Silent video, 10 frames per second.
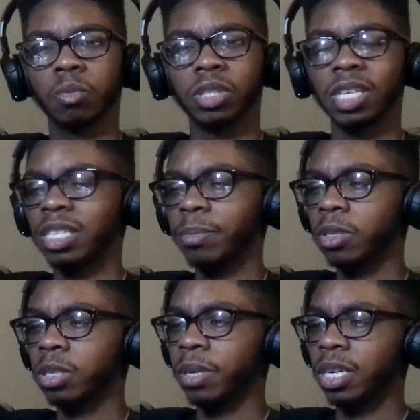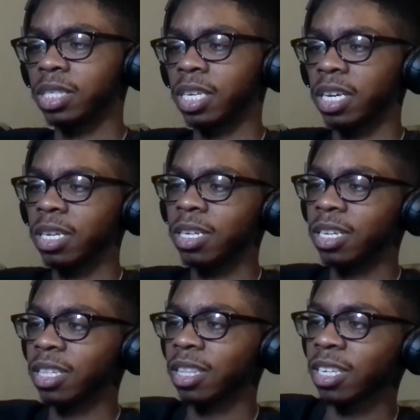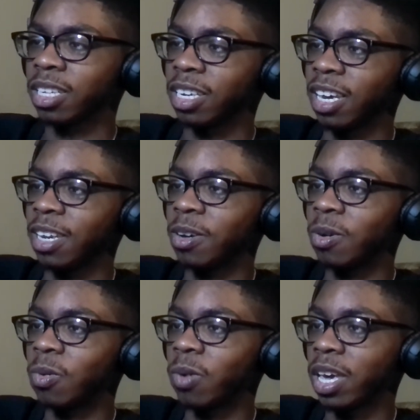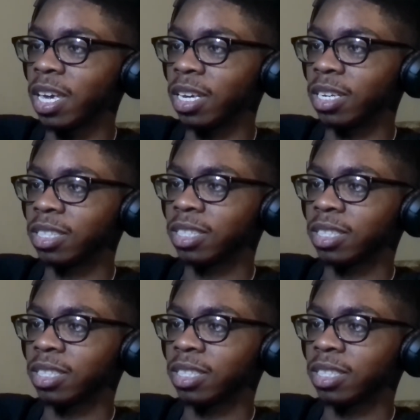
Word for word: Was that supposed to be his kid? Ain't no way.